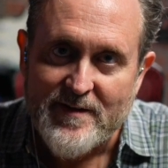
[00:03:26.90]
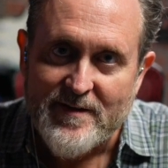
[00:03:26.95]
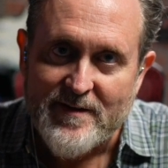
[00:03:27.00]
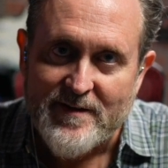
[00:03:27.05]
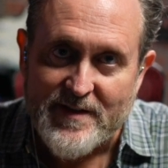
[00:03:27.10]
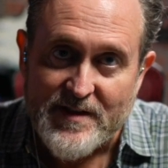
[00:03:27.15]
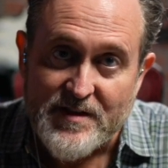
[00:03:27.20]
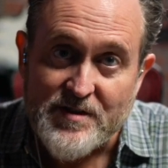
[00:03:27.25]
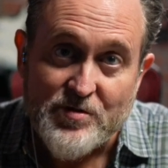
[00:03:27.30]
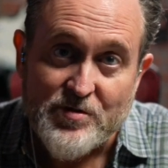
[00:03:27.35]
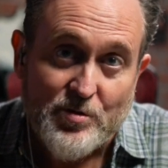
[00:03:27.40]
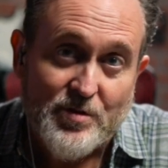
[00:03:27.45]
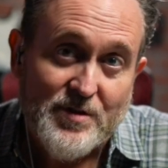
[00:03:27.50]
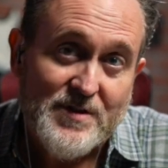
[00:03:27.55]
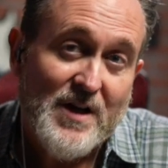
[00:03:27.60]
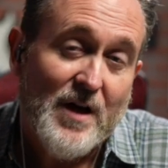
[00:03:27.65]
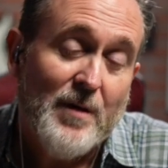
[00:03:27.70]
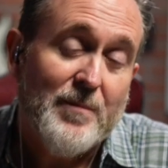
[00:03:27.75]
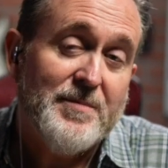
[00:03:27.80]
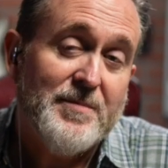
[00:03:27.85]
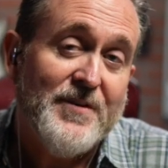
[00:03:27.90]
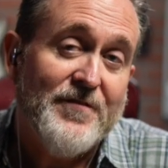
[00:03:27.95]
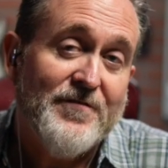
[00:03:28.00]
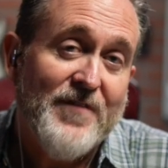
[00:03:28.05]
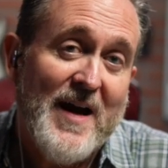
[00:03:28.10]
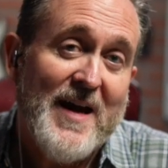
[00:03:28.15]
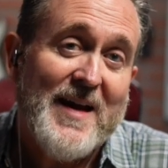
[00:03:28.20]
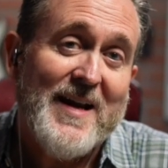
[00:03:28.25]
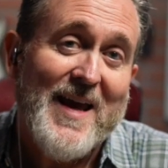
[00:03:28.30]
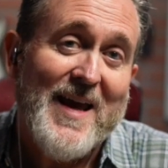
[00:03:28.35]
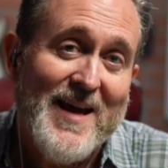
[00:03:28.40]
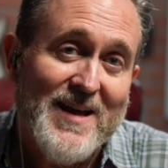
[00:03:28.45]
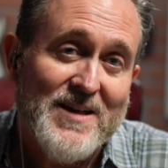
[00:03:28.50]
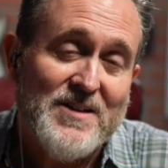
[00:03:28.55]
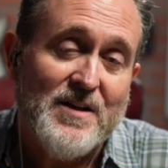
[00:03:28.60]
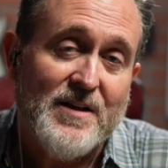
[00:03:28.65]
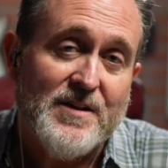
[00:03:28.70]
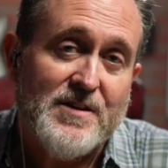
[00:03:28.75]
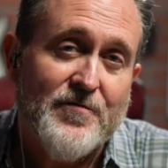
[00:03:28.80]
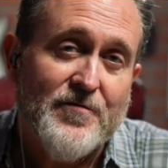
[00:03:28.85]
These tools help define
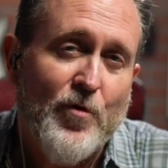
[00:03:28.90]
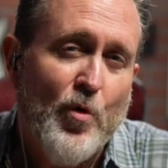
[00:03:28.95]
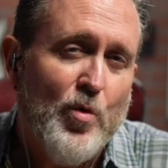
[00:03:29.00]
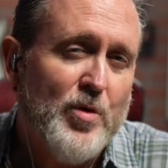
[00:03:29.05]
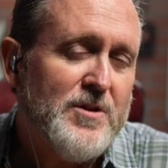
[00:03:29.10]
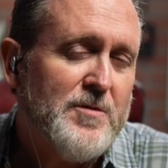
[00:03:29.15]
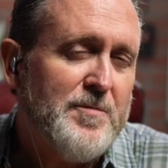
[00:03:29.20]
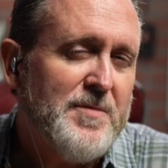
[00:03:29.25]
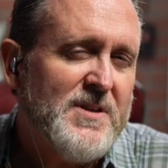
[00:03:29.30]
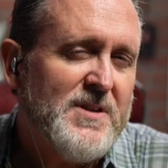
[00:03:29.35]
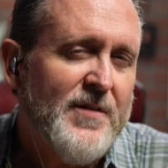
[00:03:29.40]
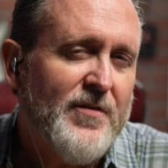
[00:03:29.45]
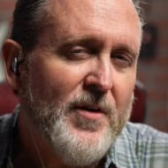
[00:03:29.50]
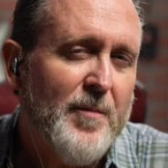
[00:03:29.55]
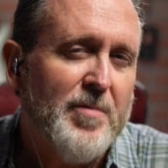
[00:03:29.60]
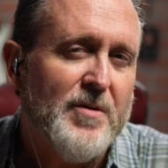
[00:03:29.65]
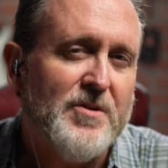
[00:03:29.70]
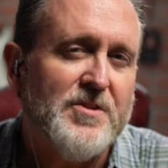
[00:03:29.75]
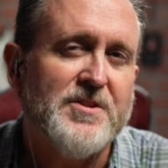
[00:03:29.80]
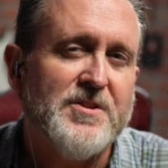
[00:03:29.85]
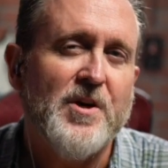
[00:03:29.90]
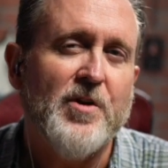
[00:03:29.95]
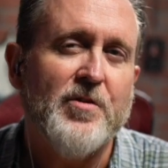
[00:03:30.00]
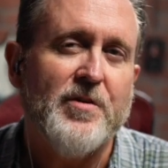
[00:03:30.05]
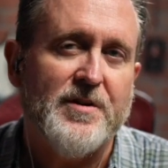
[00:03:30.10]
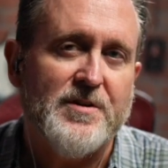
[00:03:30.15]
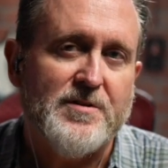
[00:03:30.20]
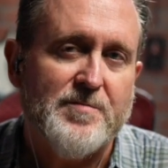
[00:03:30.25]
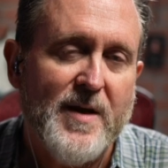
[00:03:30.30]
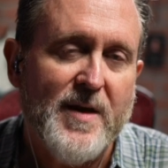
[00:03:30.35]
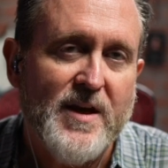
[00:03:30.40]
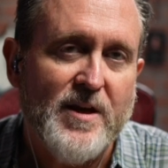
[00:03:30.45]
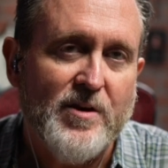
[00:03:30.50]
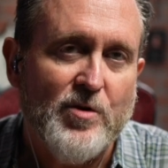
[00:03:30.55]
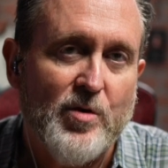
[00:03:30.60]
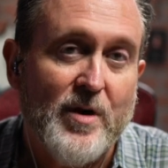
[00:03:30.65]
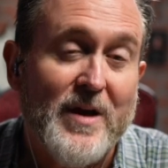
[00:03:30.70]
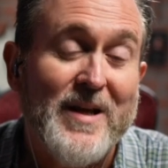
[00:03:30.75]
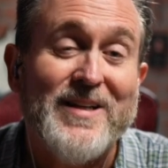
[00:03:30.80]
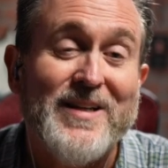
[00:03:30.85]
excellence for specific personas, making
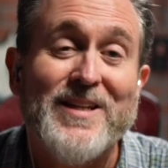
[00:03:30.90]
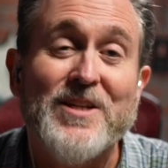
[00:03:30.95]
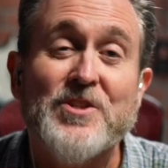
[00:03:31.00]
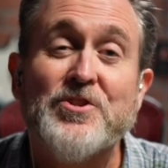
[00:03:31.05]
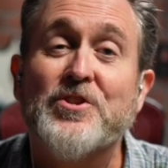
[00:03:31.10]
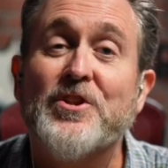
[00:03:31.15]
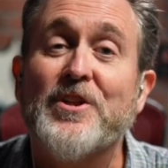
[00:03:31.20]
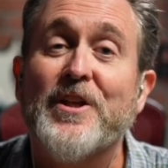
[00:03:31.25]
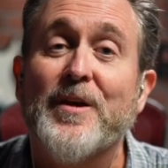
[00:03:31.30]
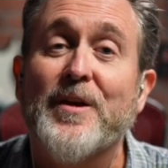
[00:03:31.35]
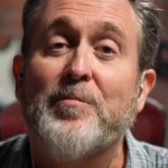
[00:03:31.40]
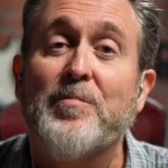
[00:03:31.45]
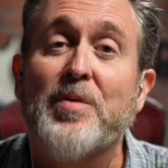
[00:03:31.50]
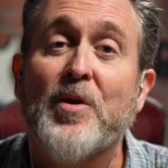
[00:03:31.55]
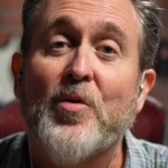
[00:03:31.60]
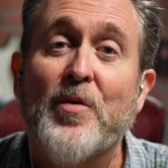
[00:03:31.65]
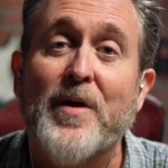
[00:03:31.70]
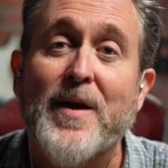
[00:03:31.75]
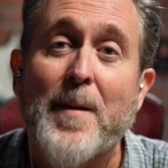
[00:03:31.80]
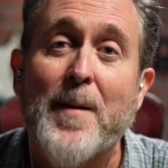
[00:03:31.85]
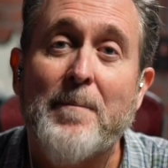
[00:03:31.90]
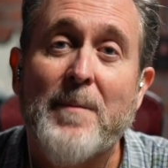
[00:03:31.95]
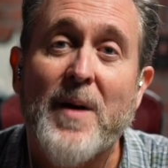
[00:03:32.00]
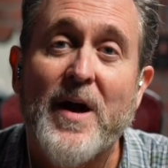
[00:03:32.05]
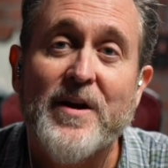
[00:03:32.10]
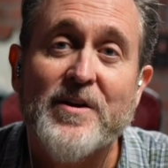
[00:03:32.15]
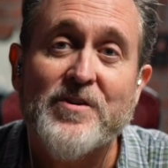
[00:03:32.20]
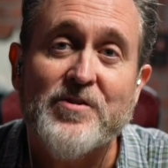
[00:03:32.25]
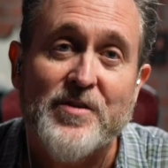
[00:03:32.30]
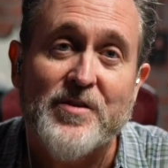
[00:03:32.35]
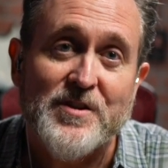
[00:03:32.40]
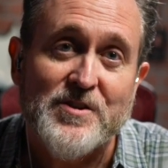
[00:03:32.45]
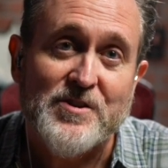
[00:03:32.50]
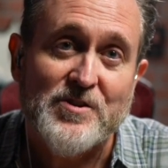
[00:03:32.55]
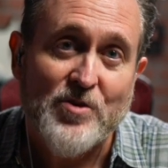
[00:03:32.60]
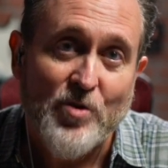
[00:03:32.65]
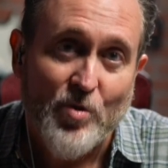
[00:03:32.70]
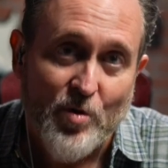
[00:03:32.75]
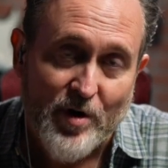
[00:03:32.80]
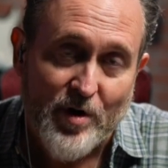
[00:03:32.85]
your digital employee monitoring
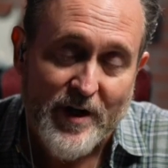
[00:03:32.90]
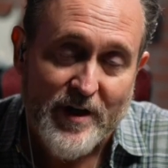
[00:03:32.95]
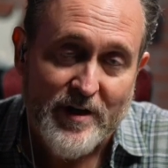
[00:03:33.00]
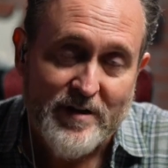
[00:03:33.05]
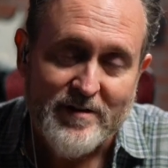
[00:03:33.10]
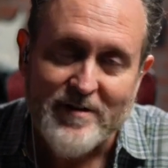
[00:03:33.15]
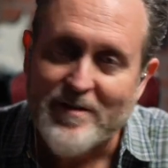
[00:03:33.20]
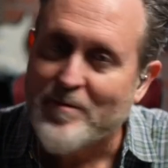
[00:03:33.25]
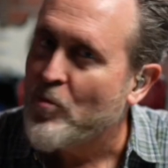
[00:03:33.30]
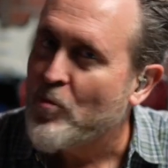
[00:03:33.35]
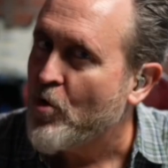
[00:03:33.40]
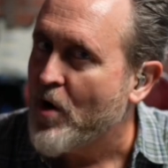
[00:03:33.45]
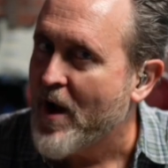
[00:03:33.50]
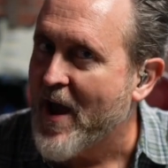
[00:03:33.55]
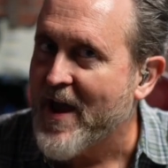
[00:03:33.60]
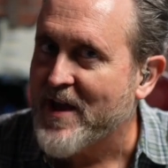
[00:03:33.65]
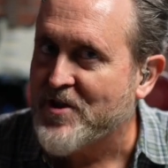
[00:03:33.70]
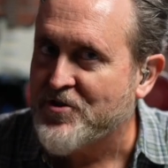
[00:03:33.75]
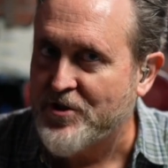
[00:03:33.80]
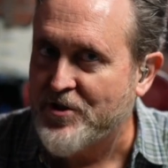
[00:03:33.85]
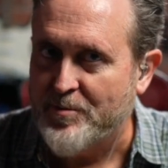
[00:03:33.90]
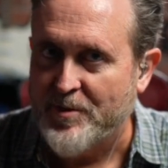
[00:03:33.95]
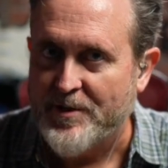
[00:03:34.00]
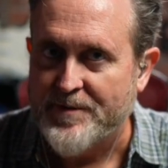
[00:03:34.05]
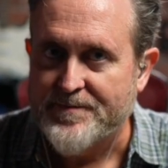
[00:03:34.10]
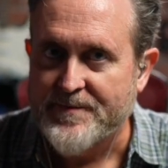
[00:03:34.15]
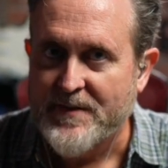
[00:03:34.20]
scoring more actionable.